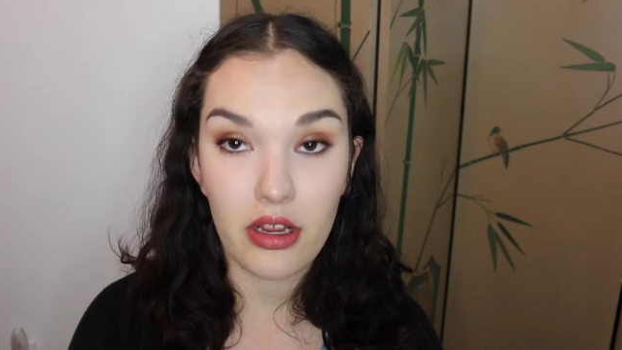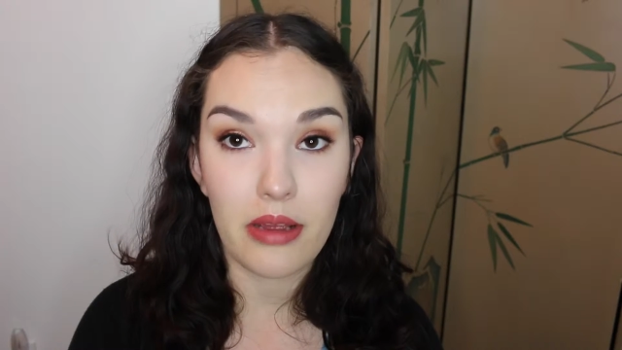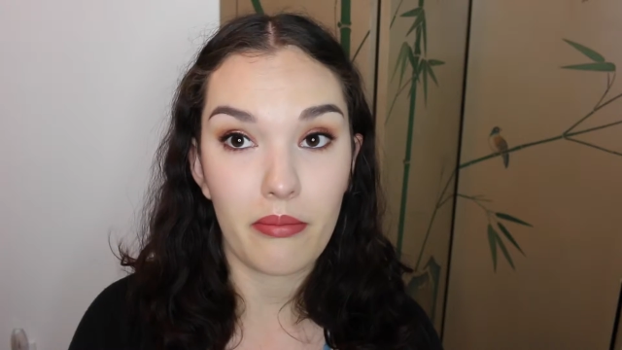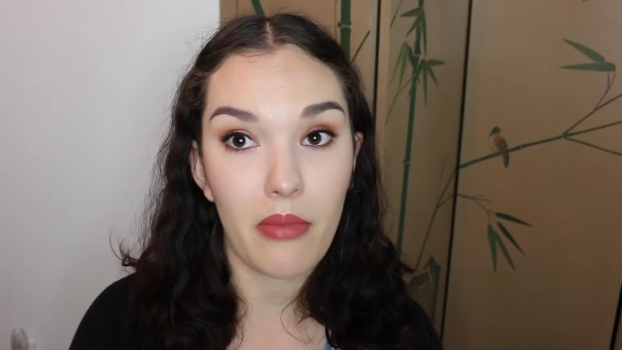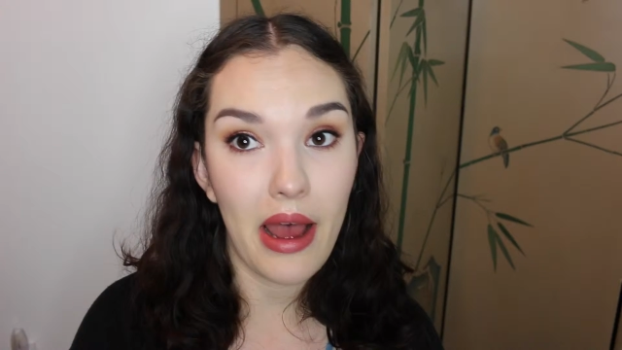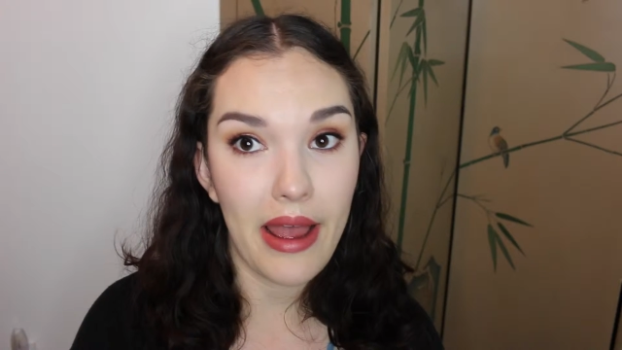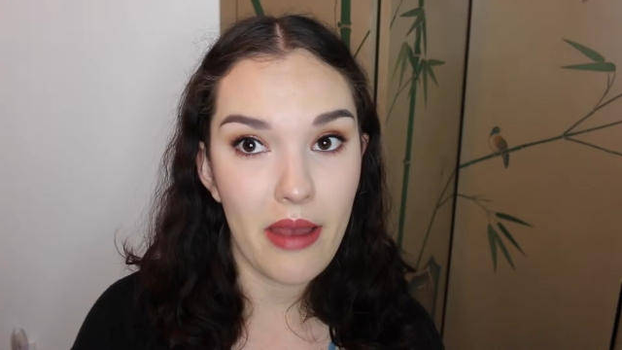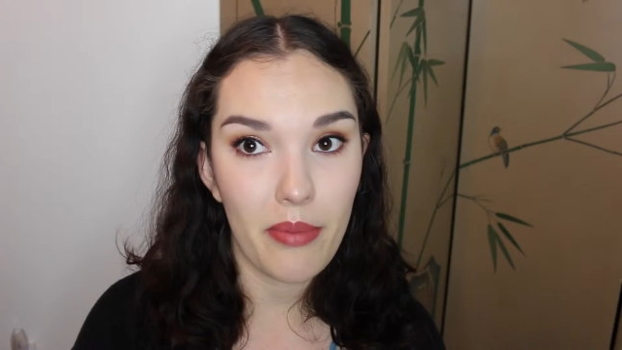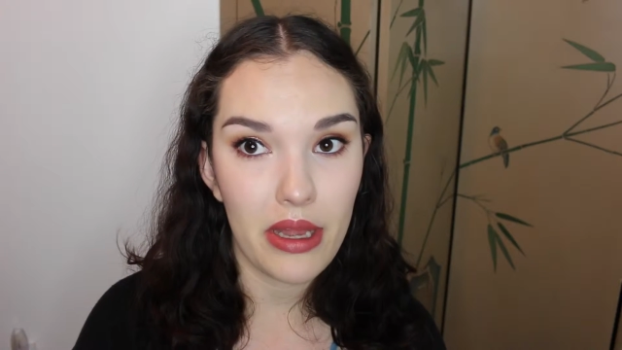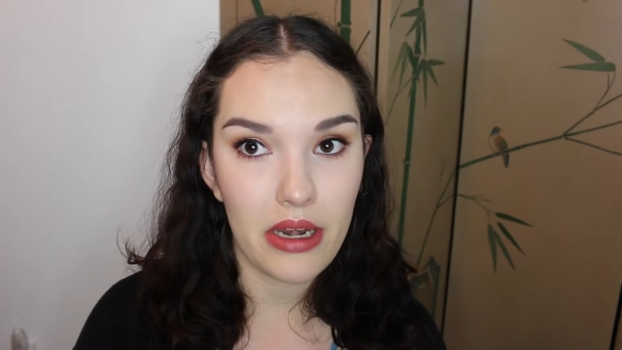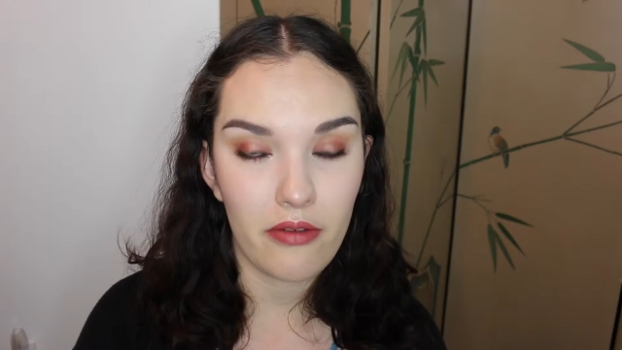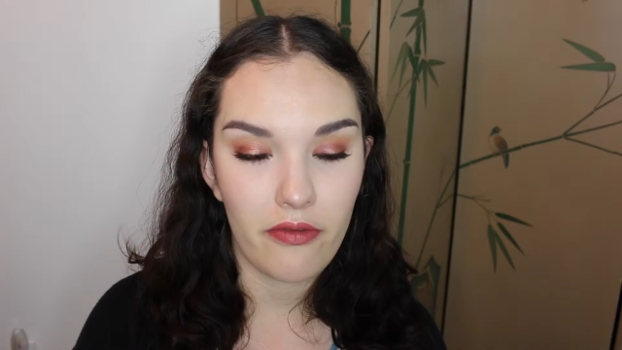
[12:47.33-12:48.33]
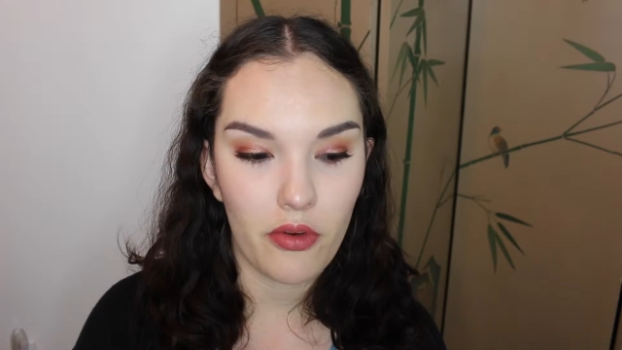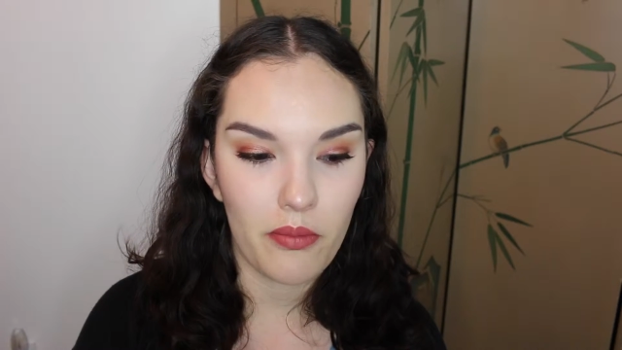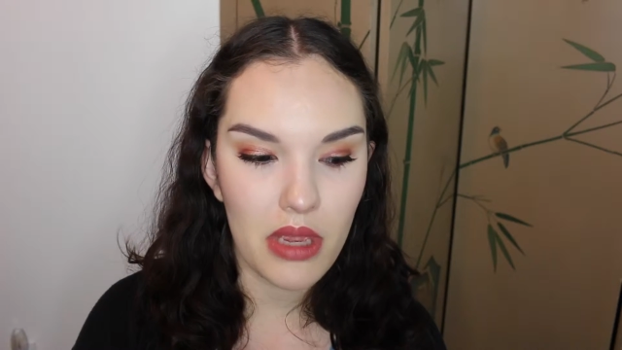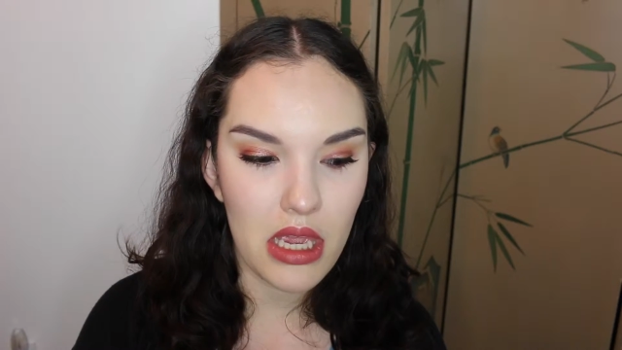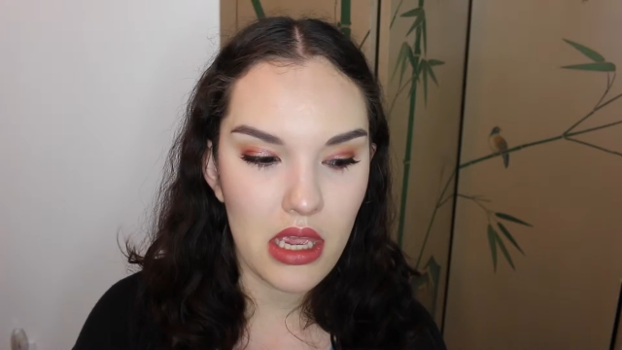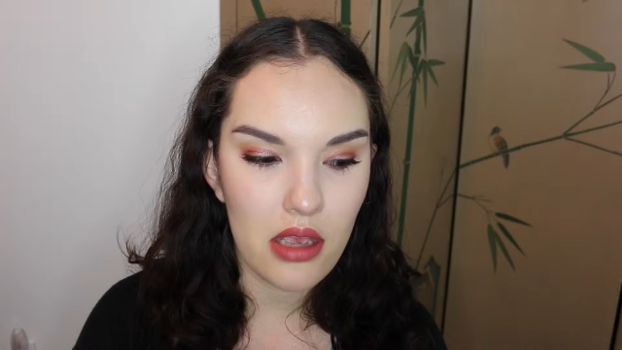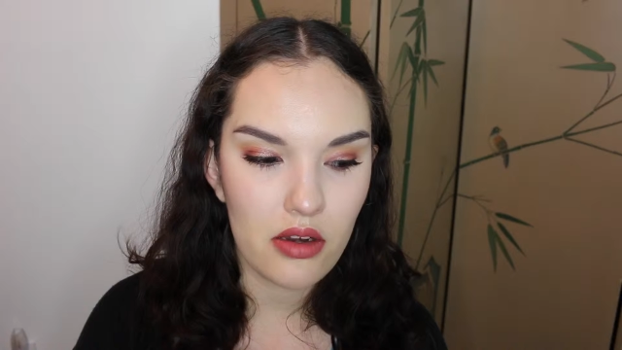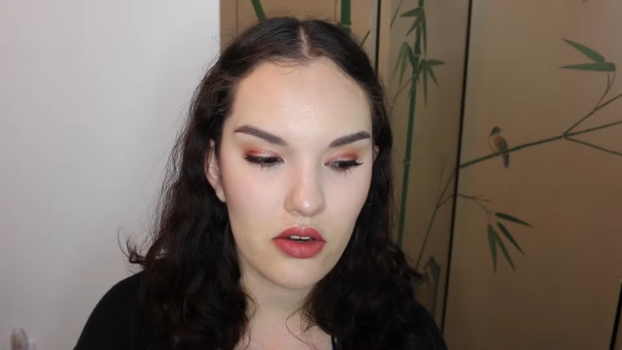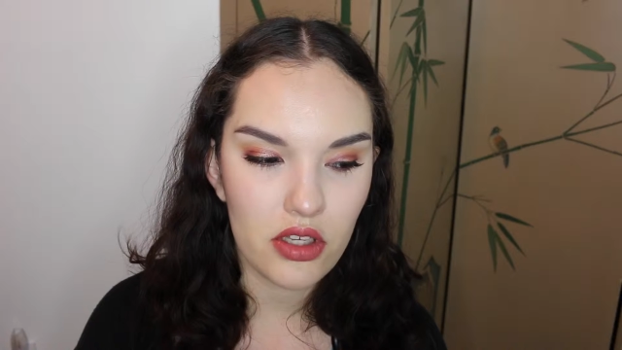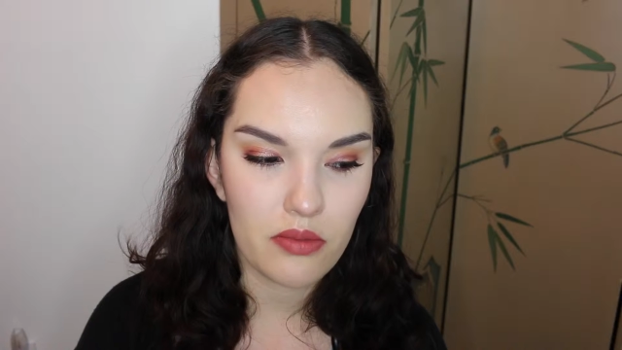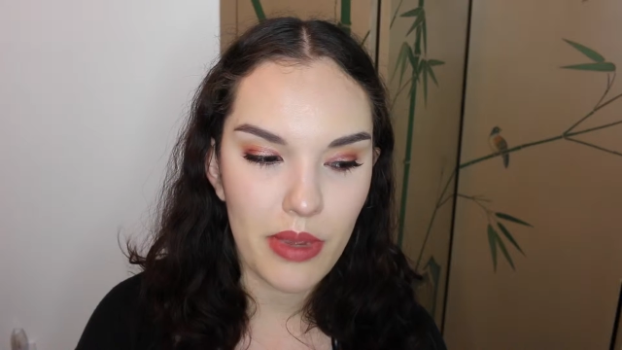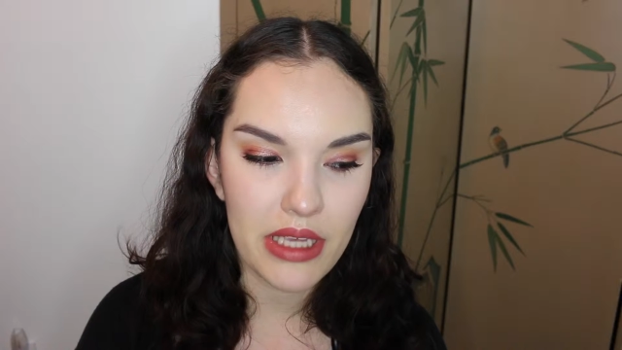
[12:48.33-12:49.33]
in my opinion for me,
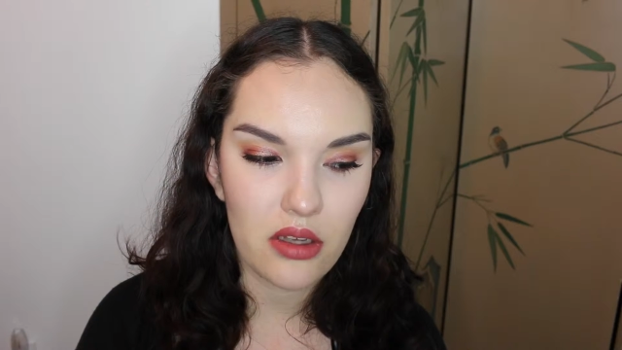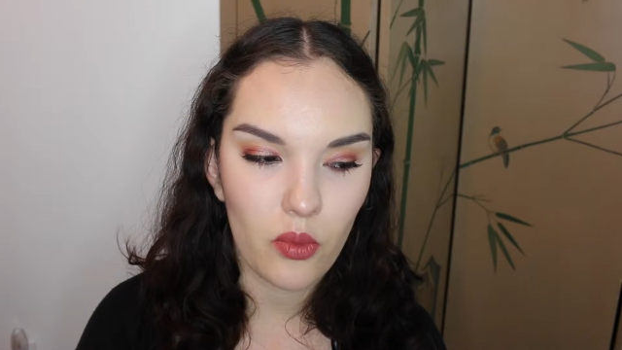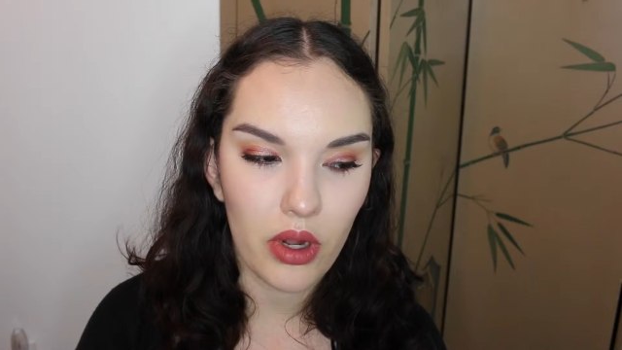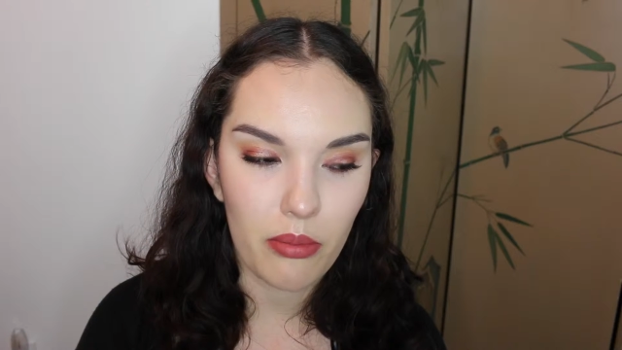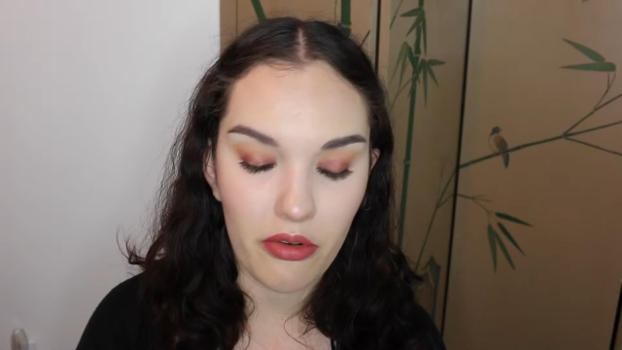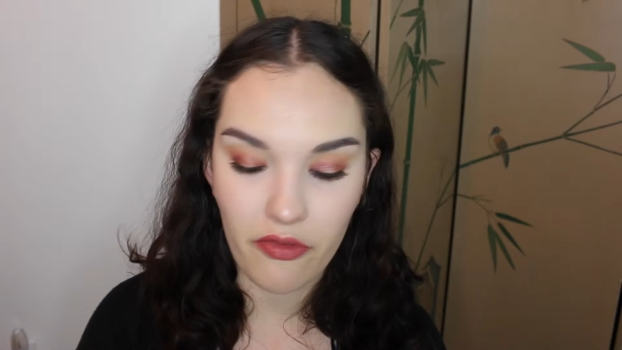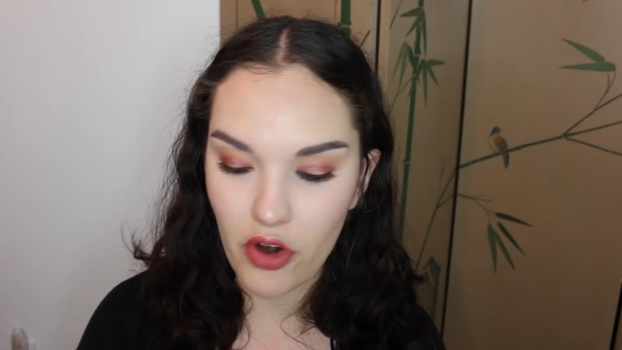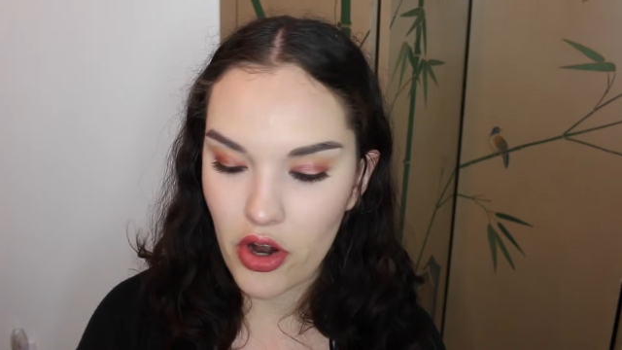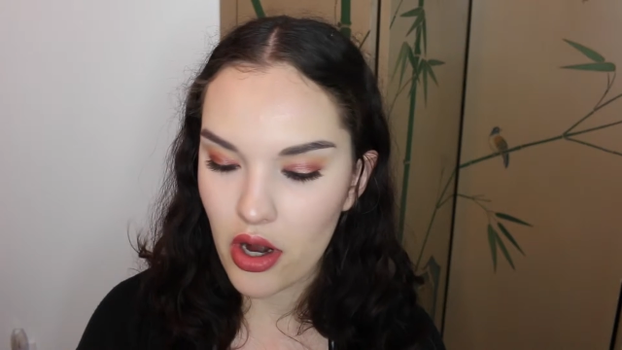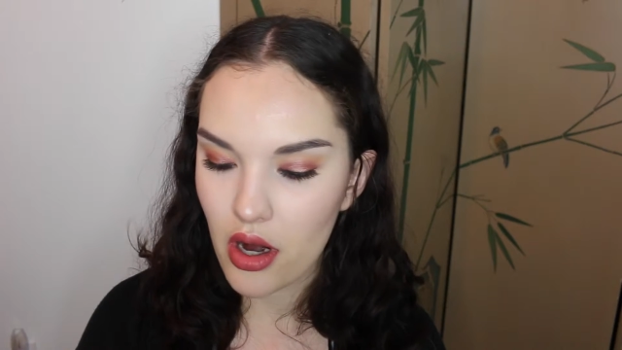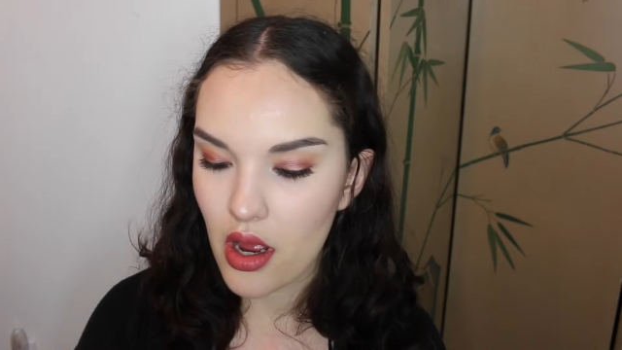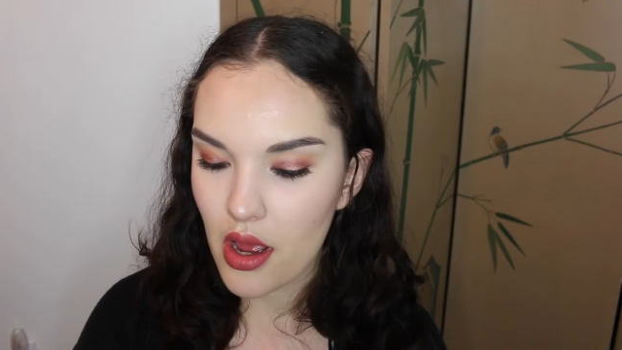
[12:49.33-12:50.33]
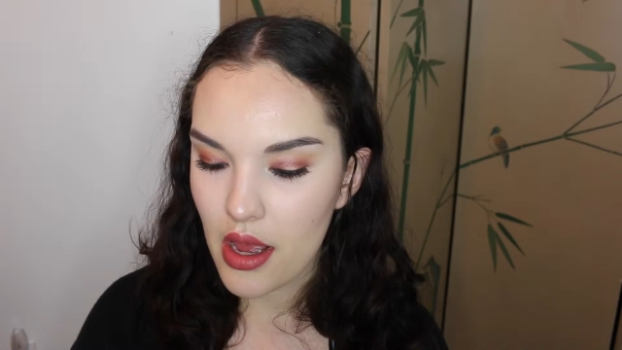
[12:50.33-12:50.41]
just based on what I prefer,